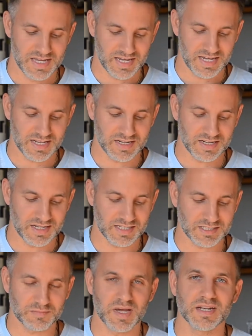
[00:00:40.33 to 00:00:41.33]
And
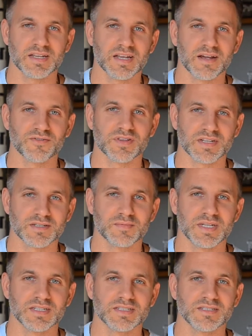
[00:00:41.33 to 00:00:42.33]
it's meant everything to
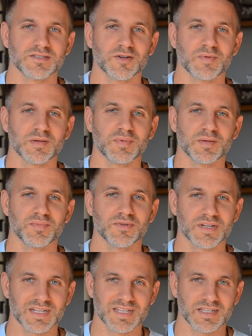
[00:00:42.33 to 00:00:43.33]
me to see so many people
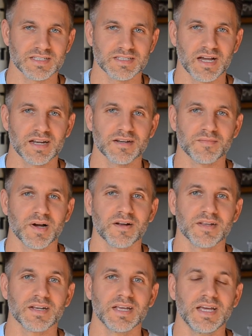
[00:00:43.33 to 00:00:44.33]
getting excited
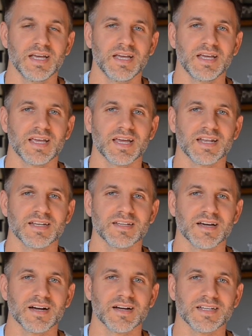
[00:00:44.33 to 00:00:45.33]
about it. And
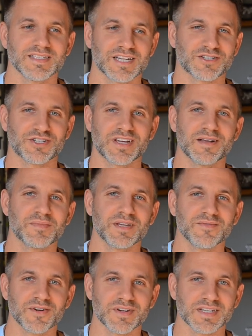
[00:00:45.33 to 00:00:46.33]
it's actually got
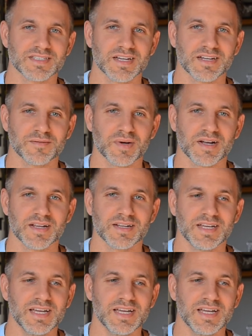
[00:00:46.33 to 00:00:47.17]
me very excited about it.